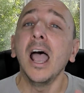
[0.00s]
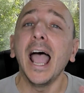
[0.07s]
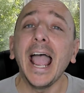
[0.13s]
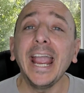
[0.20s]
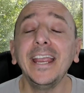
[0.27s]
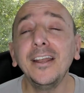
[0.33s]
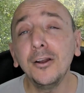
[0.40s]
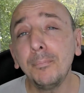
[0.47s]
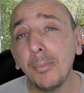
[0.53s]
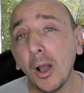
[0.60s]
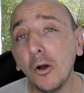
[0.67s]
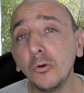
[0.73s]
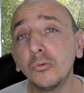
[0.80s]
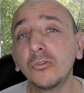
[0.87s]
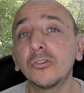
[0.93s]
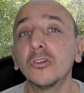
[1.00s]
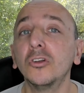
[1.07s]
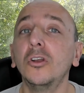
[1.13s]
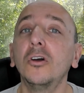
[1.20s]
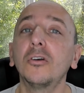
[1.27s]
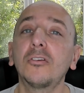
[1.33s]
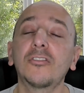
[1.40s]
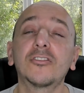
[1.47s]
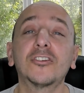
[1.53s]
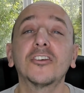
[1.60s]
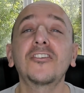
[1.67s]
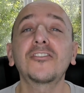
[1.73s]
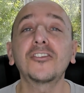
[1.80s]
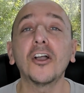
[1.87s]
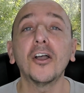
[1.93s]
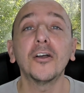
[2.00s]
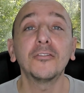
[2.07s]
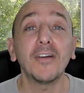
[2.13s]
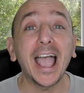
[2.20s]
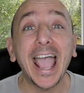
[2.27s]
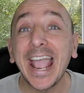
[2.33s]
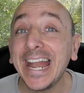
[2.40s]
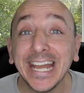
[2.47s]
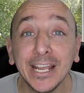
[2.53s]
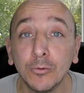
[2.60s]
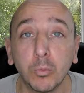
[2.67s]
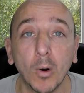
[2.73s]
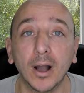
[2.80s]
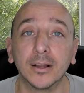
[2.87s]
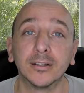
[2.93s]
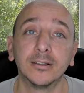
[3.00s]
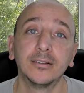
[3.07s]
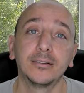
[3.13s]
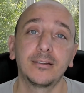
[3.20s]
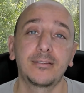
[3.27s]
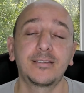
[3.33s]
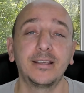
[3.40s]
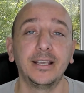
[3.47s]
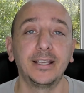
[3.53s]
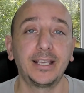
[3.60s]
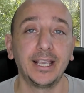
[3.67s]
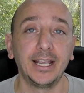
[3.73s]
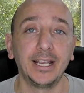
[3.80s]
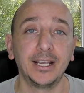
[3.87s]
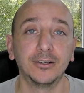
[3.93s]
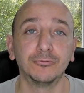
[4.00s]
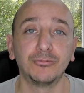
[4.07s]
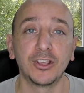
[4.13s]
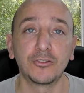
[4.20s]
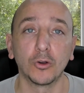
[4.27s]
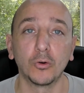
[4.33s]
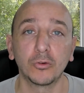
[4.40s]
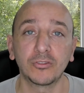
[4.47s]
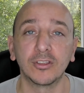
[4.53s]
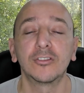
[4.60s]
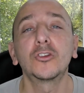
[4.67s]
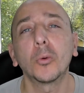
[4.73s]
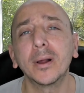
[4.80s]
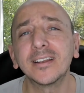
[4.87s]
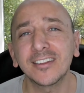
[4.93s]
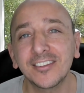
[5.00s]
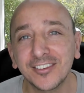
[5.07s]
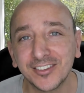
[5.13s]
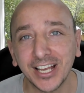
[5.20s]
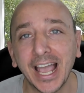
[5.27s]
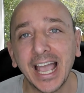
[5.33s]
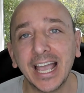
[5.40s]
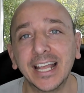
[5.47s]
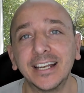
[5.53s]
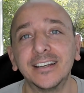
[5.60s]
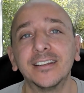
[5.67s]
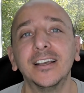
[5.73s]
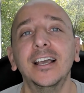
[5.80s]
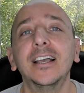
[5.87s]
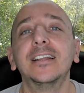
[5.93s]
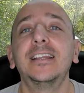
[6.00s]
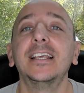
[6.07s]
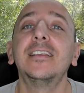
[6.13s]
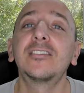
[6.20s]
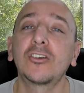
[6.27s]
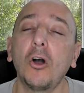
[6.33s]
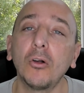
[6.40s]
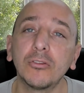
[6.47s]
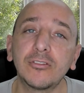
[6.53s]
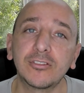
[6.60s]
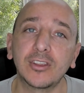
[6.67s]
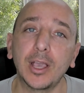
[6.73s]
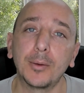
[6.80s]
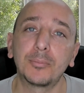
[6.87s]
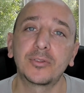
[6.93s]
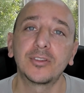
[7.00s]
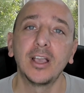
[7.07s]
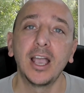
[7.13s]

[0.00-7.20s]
Adapulse looks to serve anyone seeking resources to understand these concepts